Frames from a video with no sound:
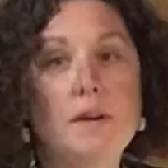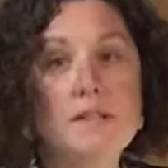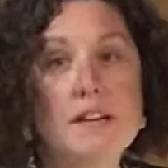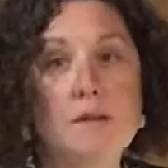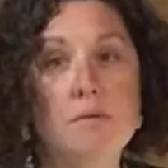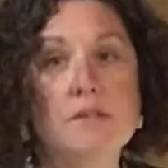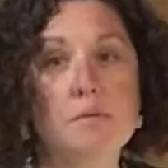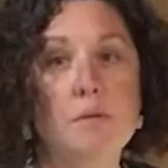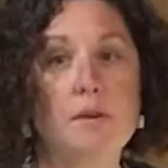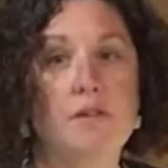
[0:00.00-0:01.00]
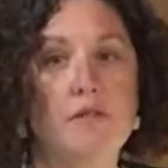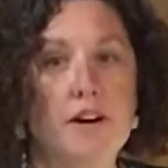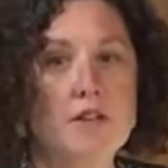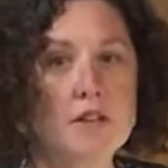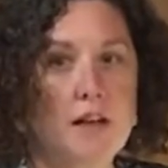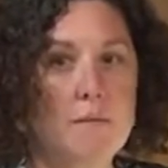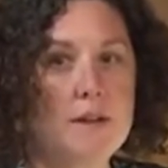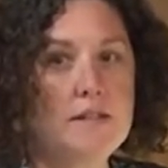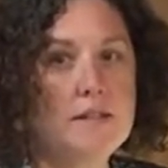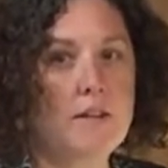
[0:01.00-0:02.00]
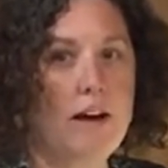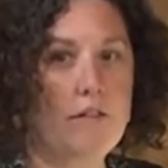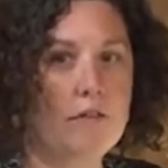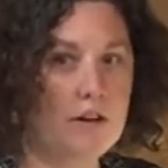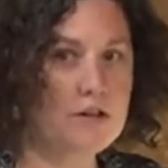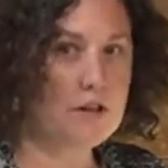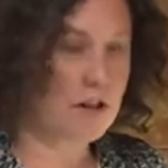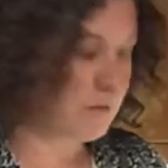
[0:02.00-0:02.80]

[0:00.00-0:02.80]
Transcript: tablespoon of fresh lemon. So I have a fresh lemon